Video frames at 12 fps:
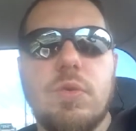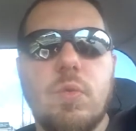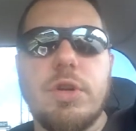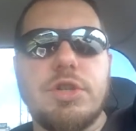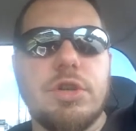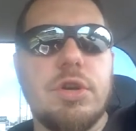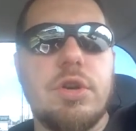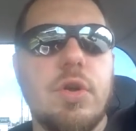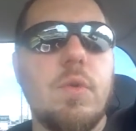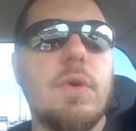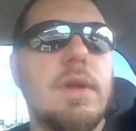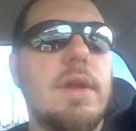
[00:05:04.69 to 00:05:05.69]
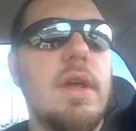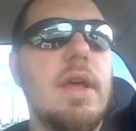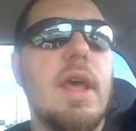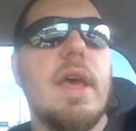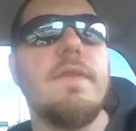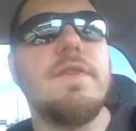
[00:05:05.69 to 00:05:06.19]
what you're doing,
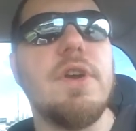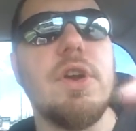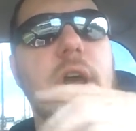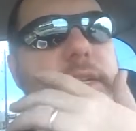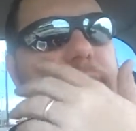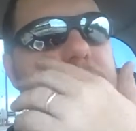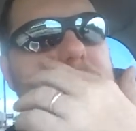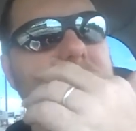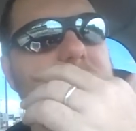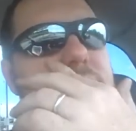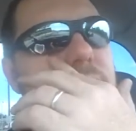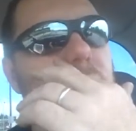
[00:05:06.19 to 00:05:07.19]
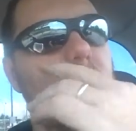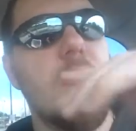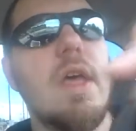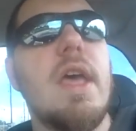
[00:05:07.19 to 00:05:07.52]
if you're not successful,